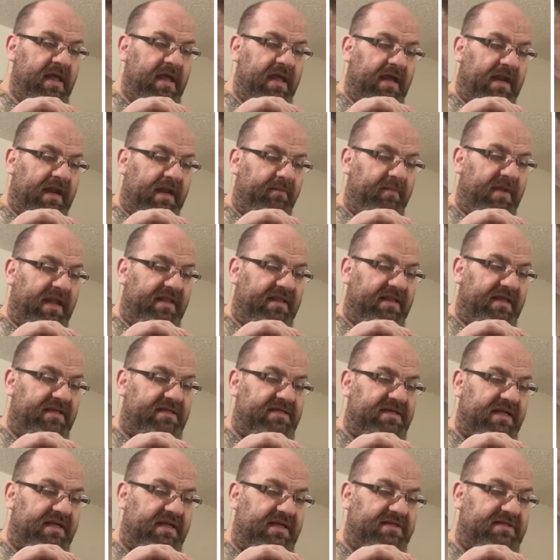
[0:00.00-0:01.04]
and I made that
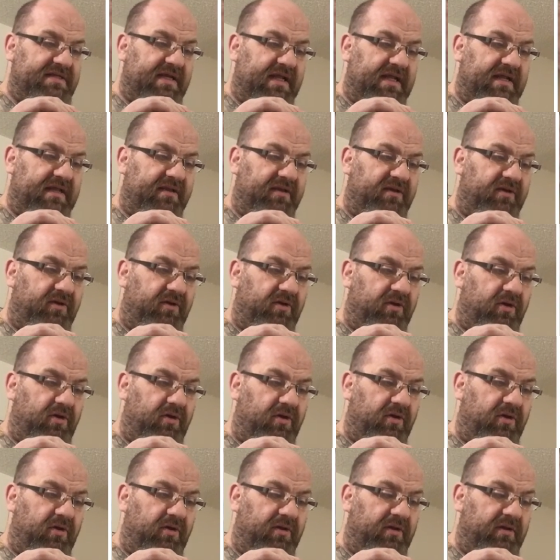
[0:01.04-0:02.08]
teeny tiny little
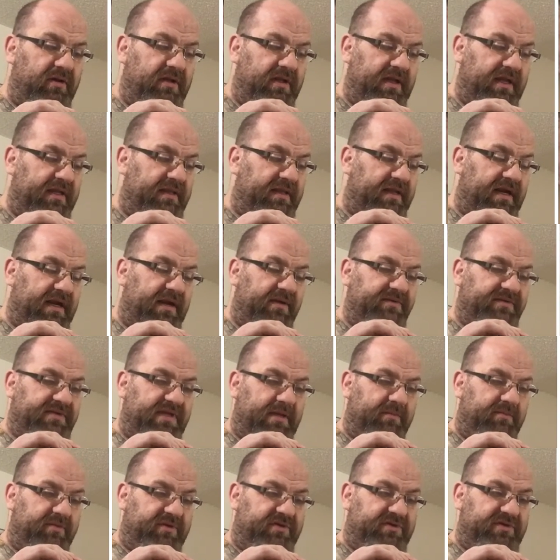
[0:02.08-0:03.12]
hole, and then I was
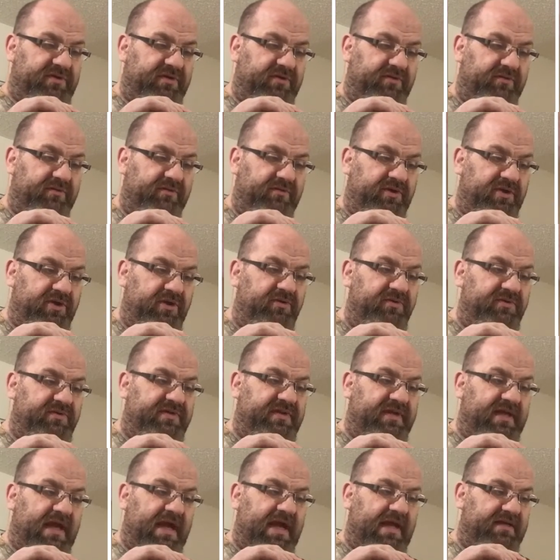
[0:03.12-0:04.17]
able to use
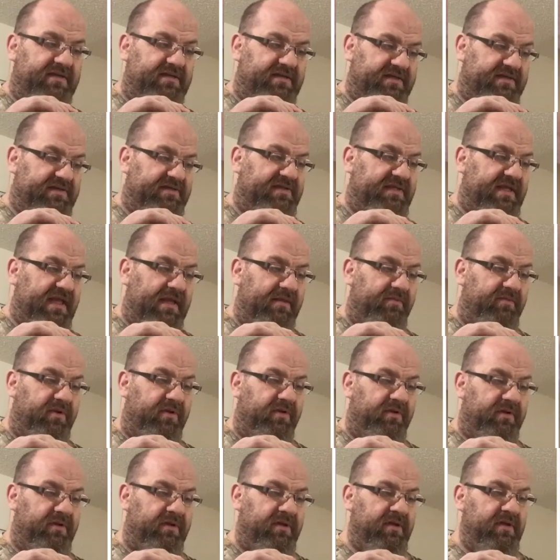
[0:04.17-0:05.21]
that to
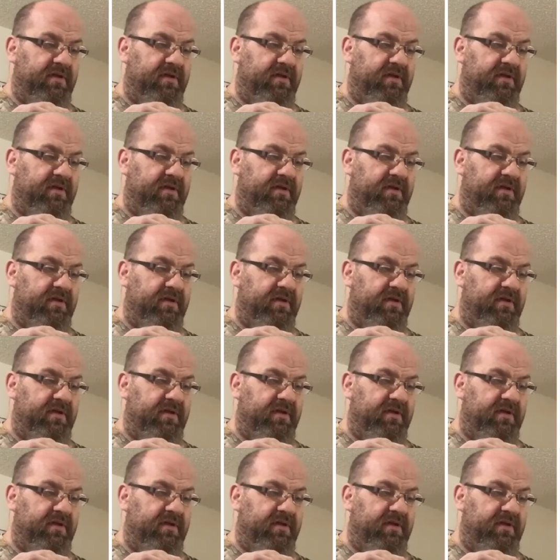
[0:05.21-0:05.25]
stable